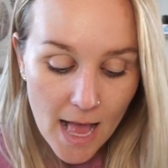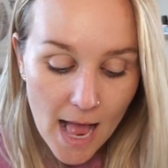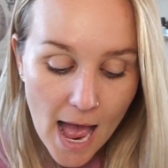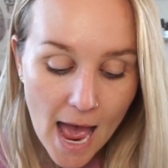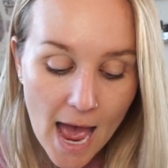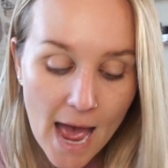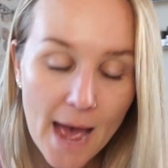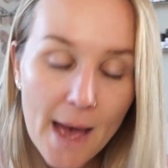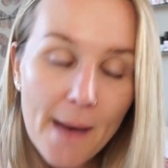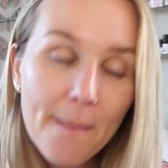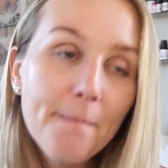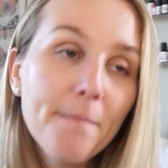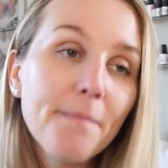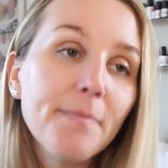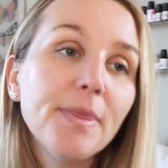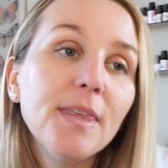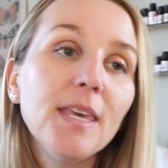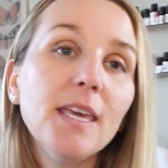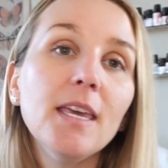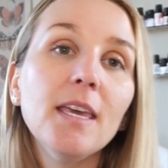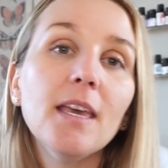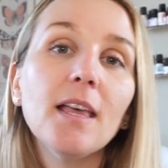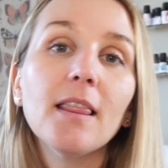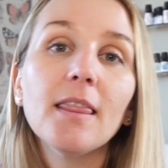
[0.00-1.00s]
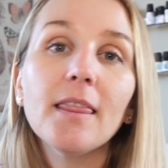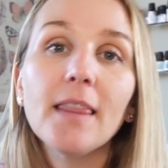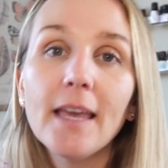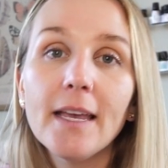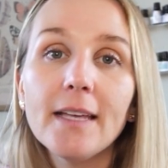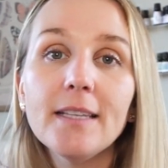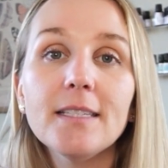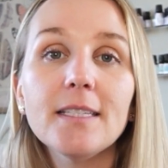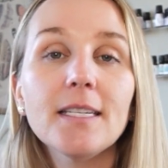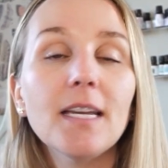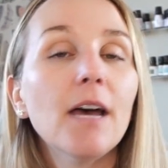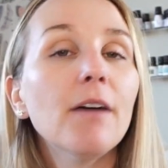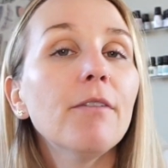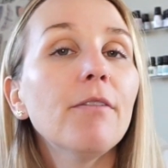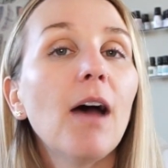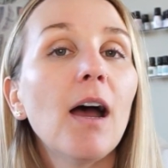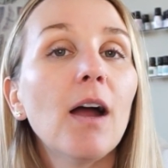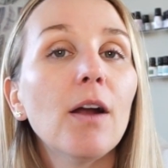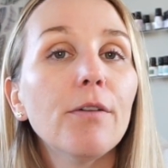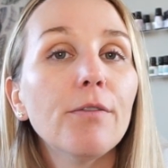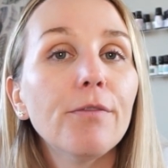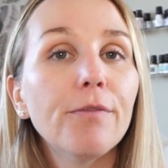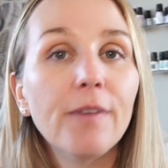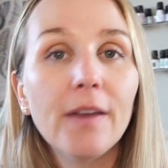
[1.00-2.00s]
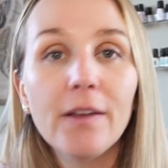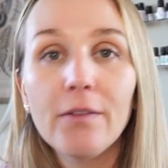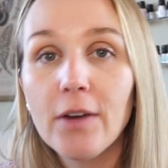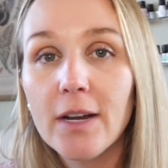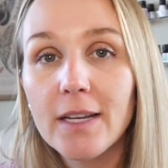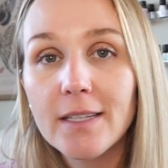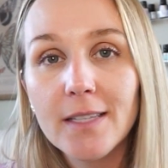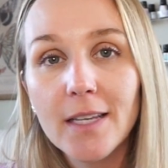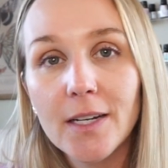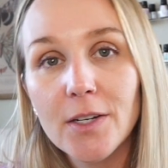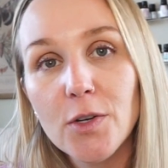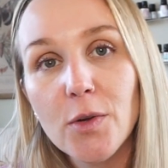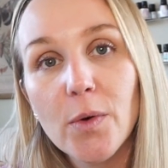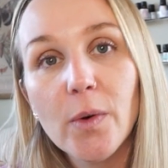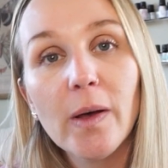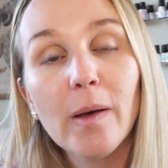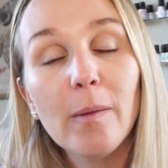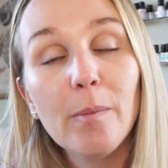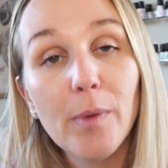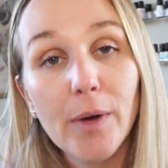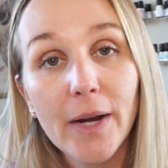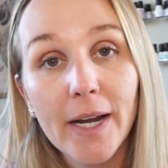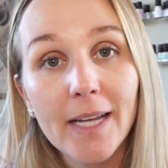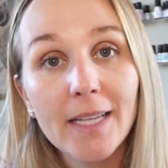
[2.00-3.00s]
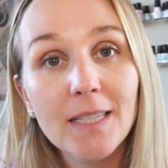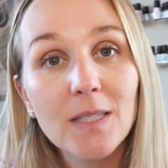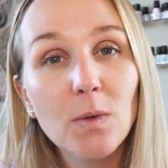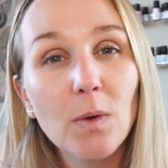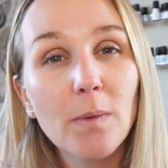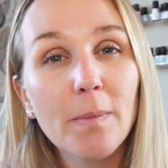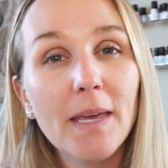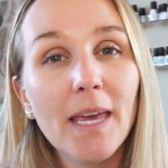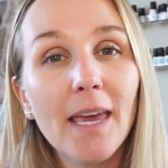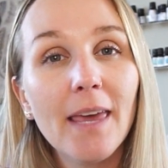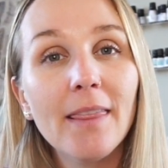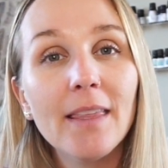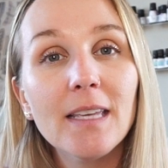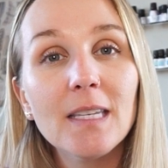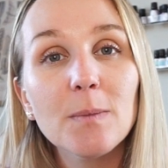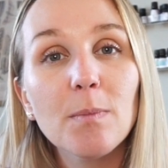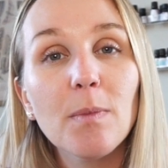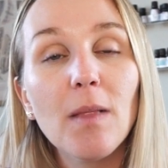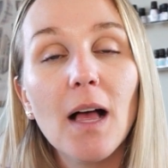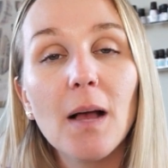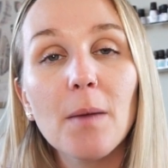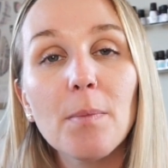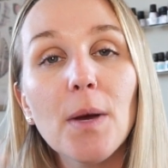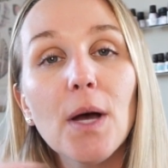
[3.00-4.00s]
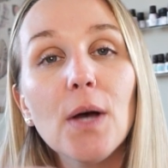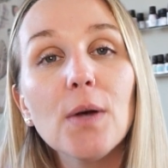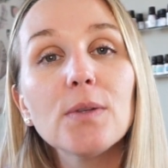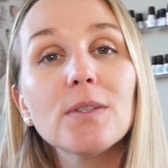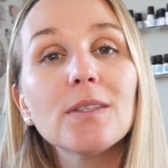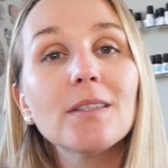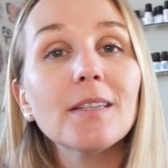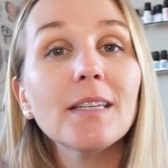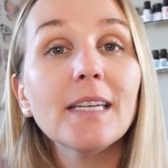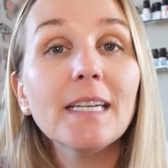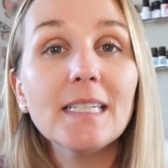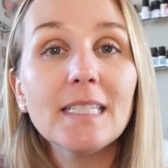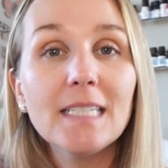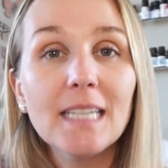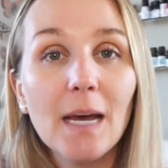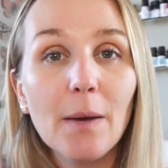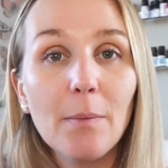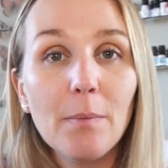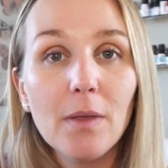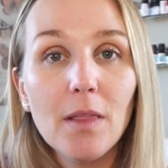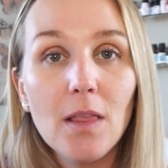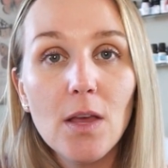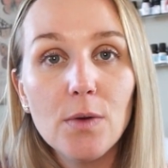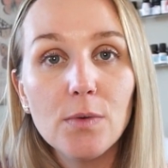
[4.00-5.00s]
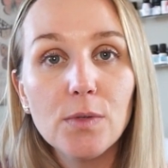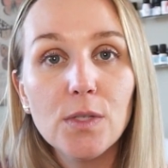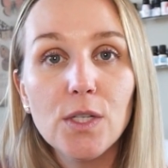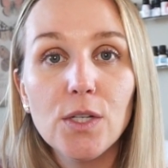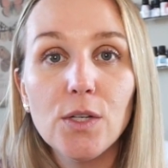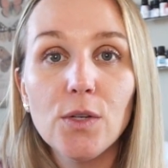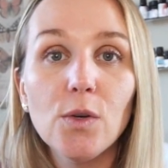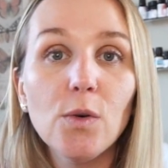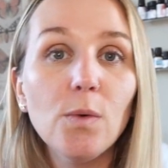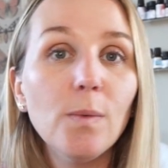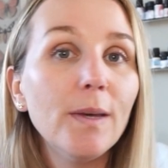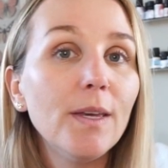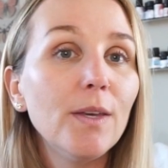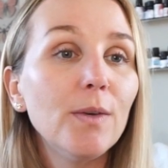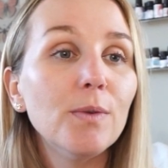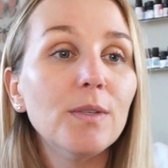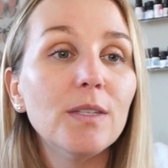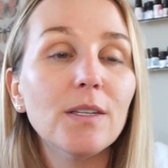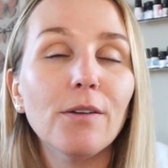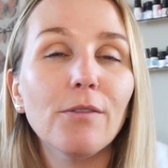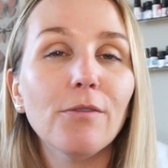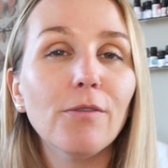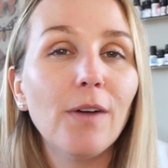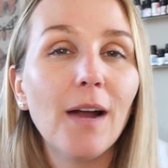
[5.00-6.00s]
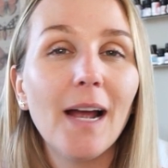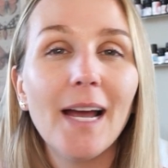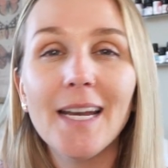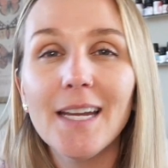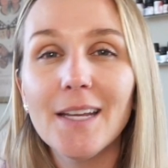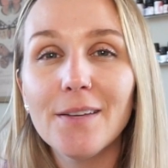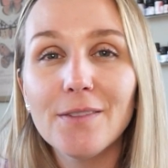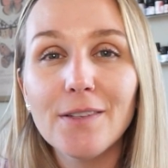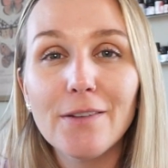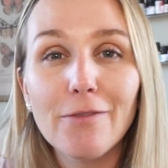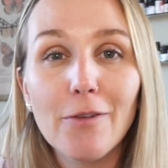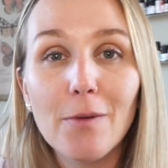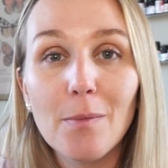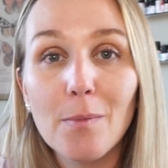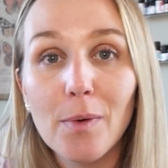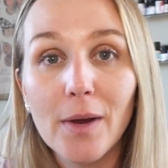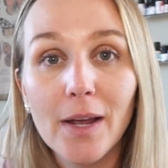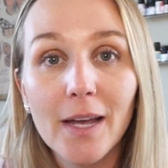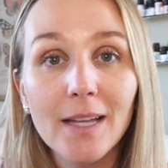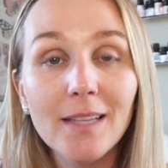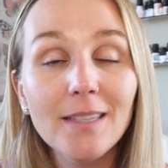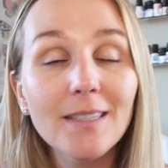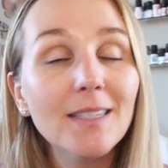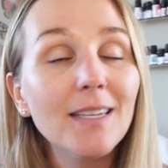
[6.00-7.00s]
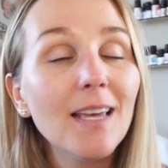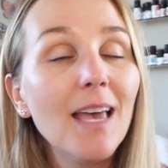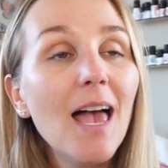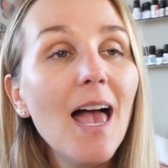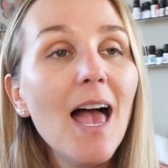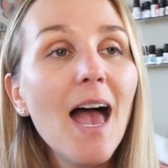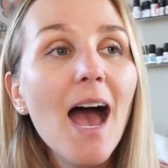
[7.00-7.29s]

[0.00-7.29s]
The list of our favorite essential oil brands will be in this blog post linked down below too. We use a variety of different brands.